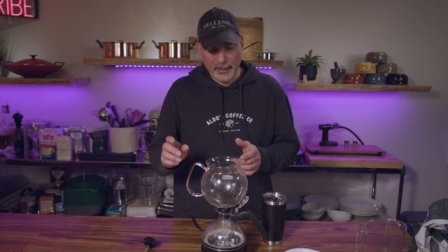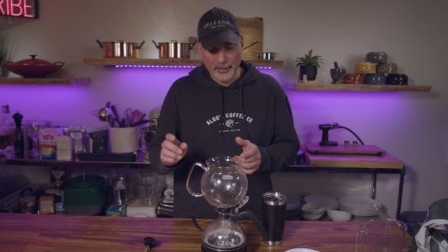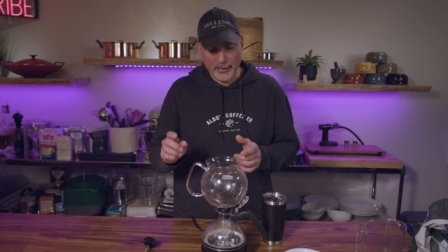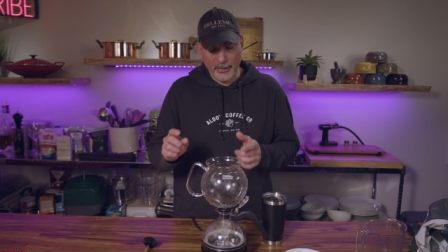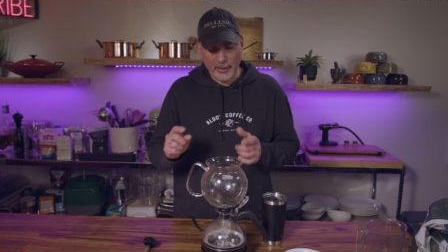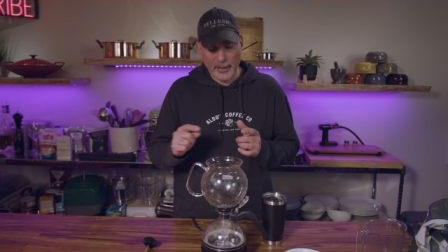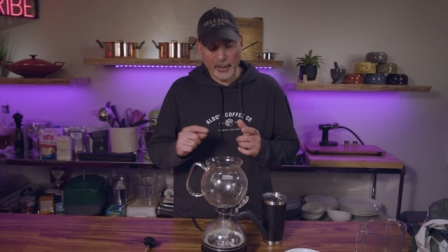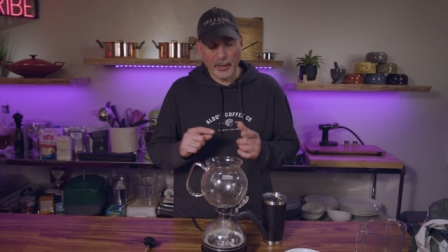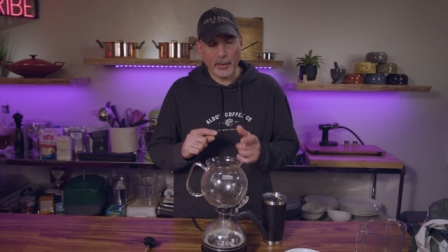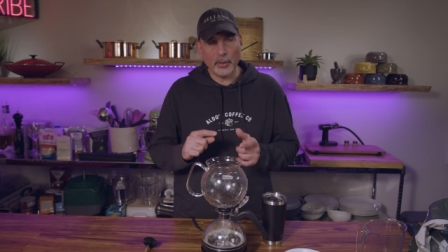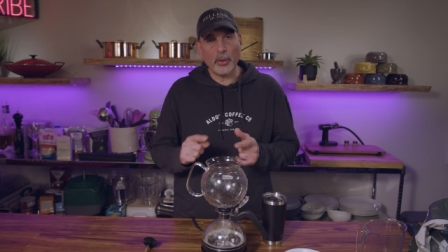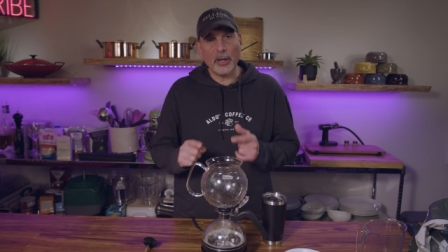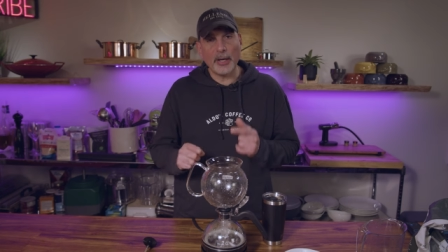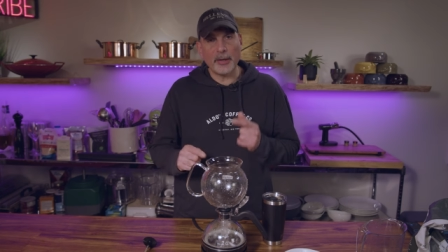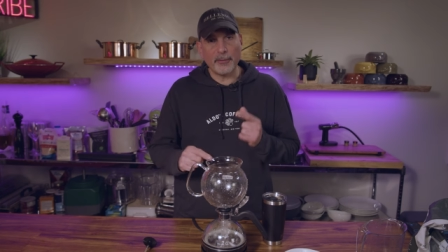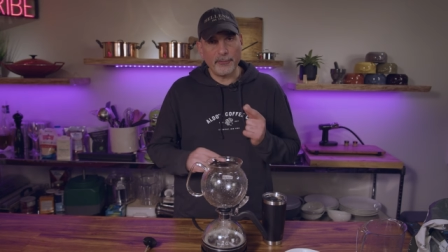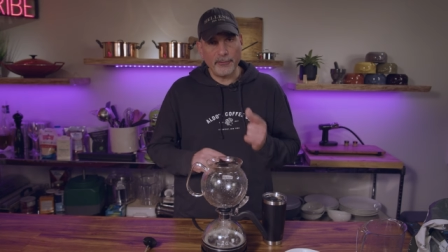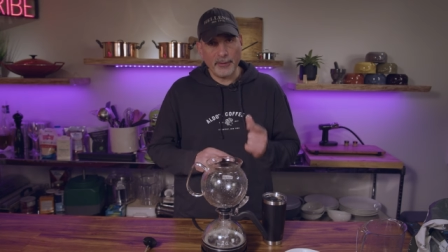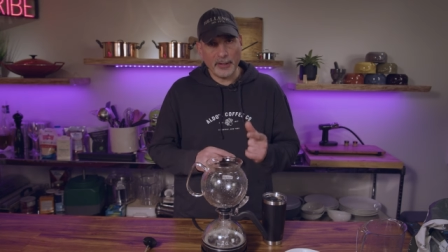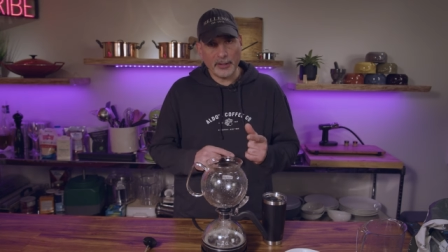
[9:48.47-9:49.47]
and I think I know
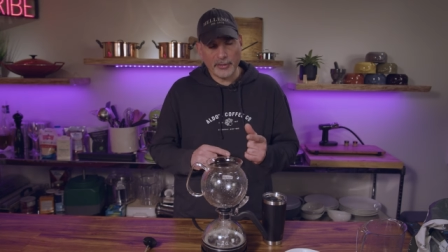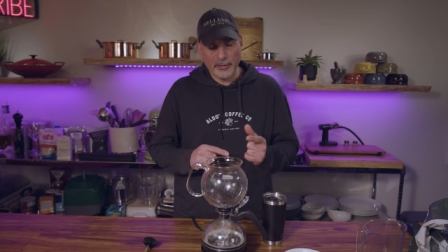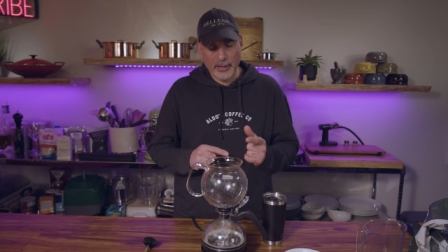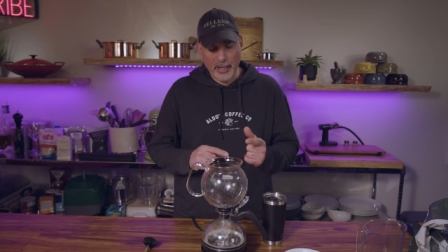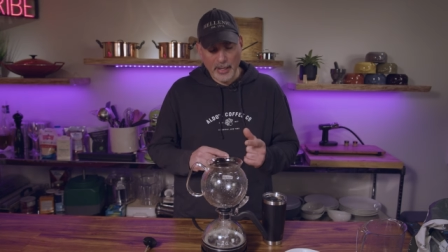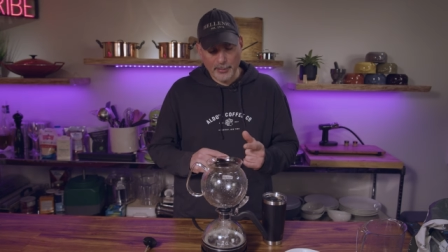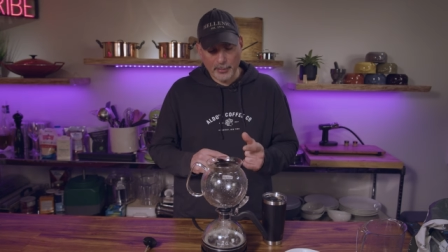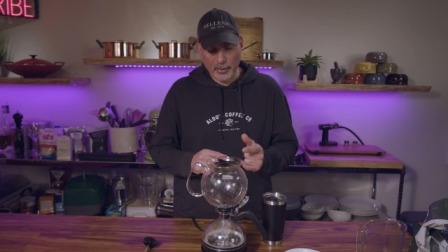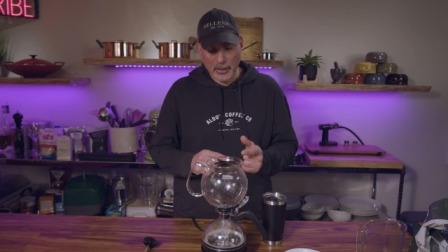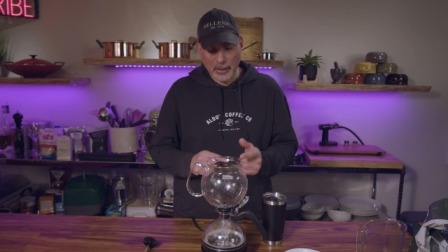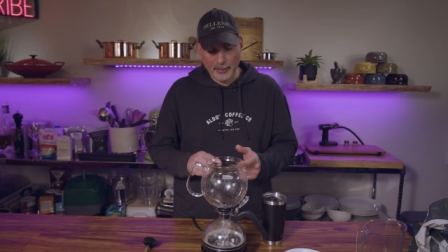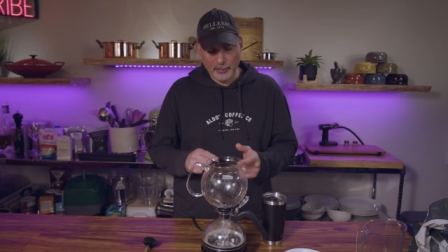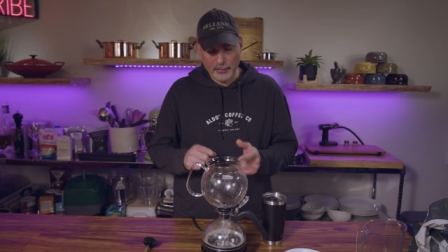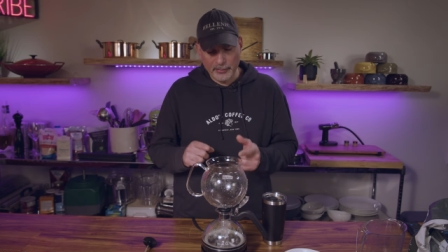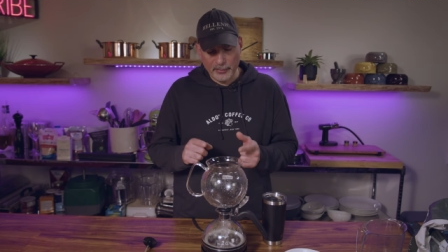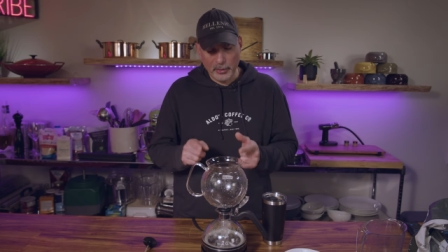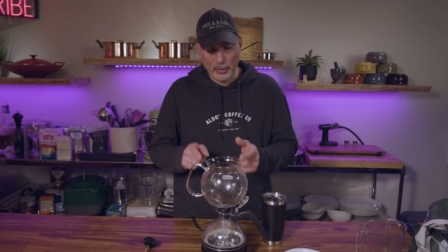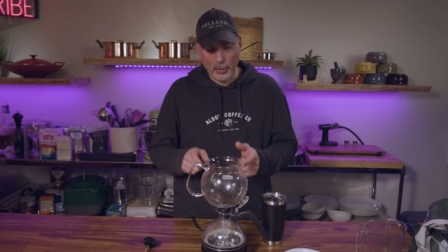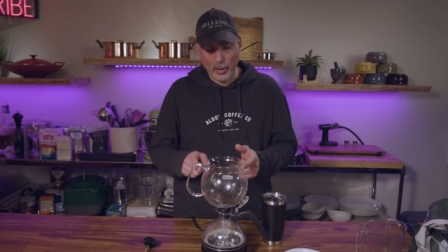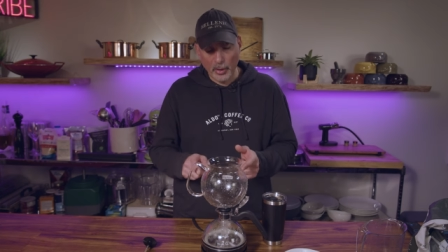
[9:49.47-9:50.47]
how to fix that
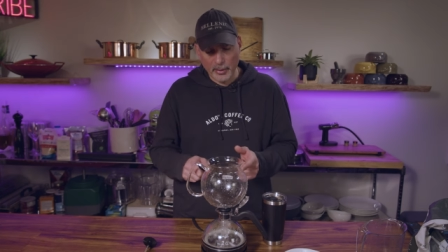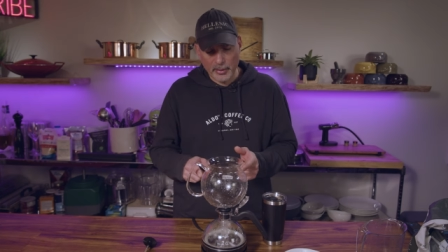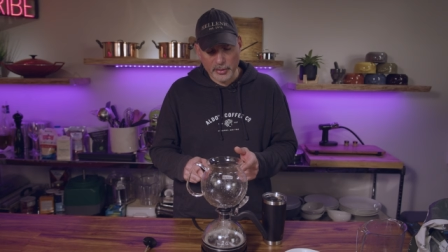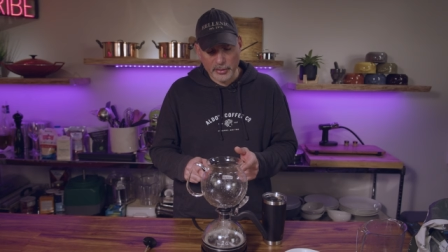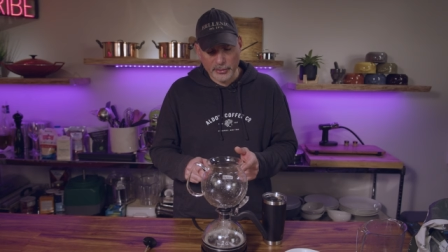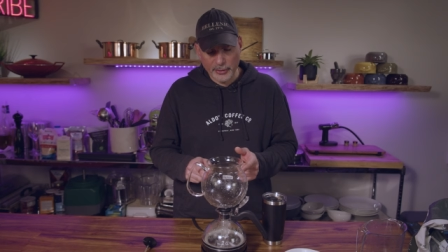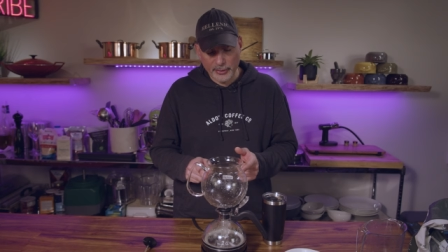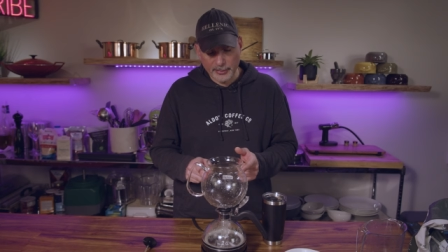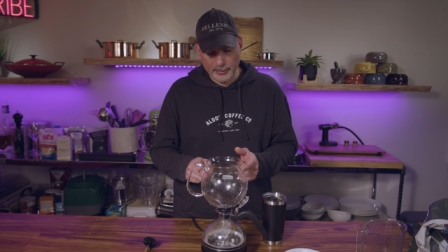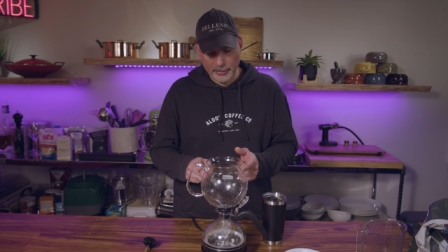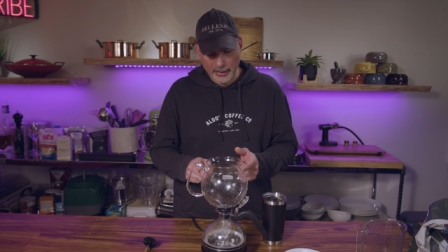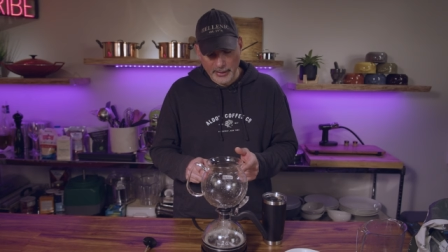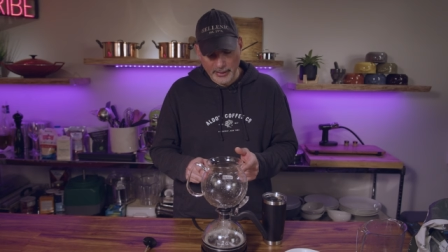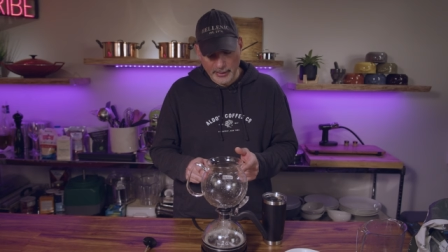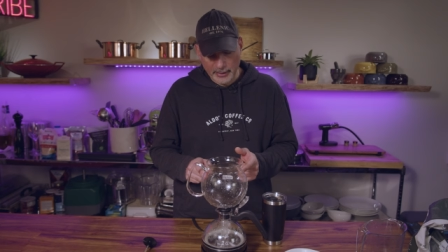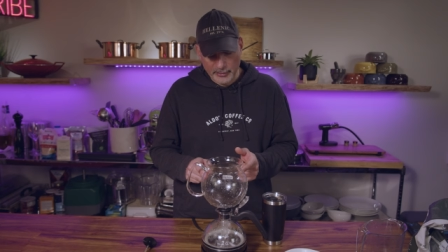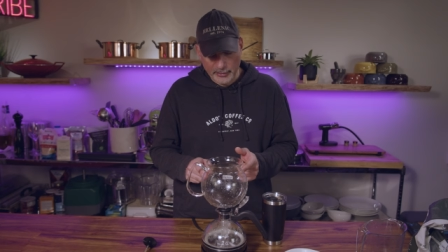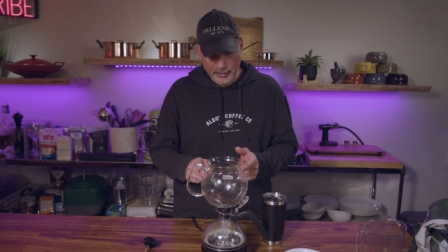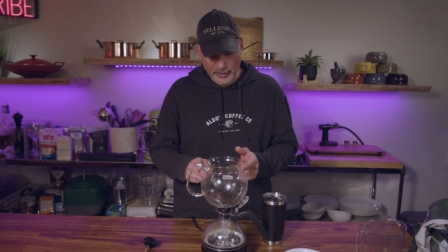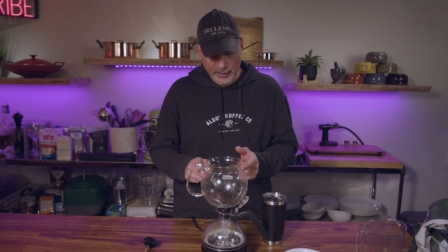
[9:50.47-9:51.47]
problem if you are interested in
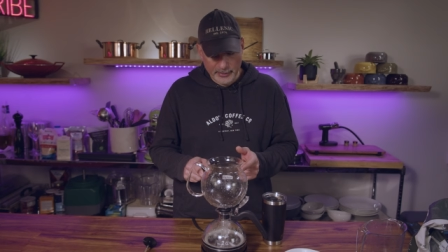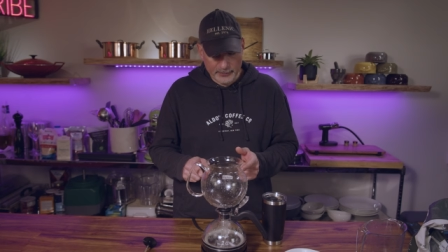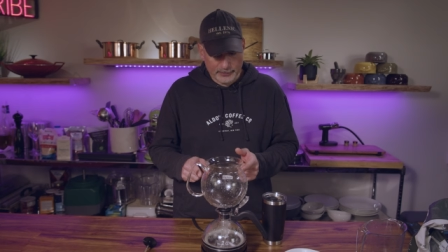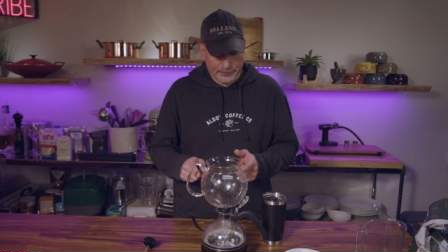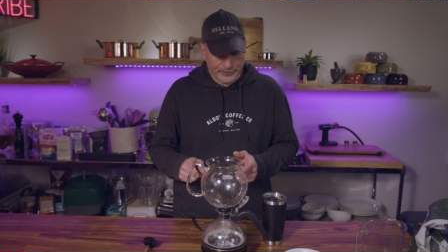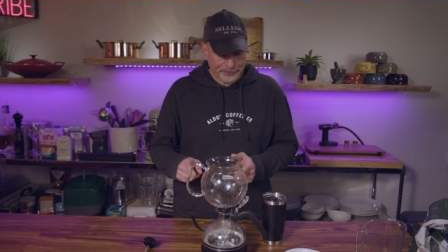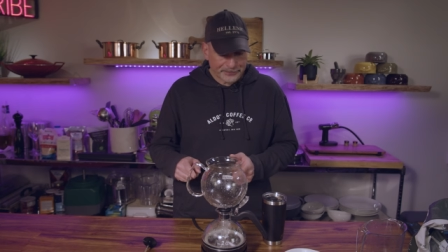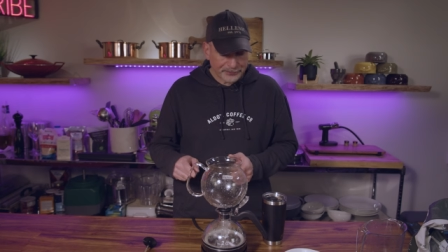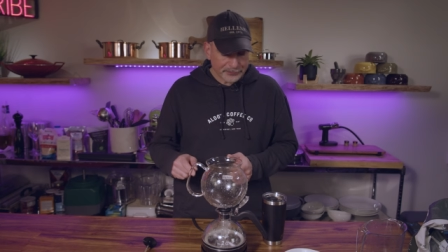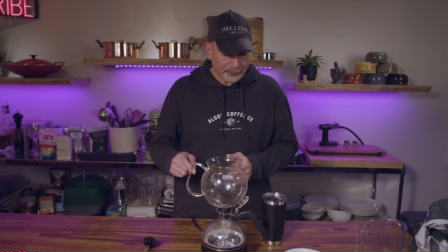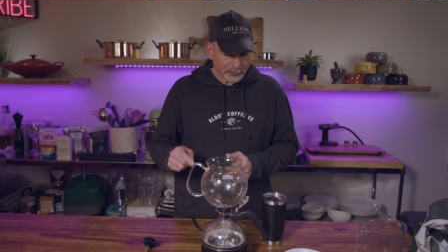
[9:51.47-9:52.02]
buying this thing.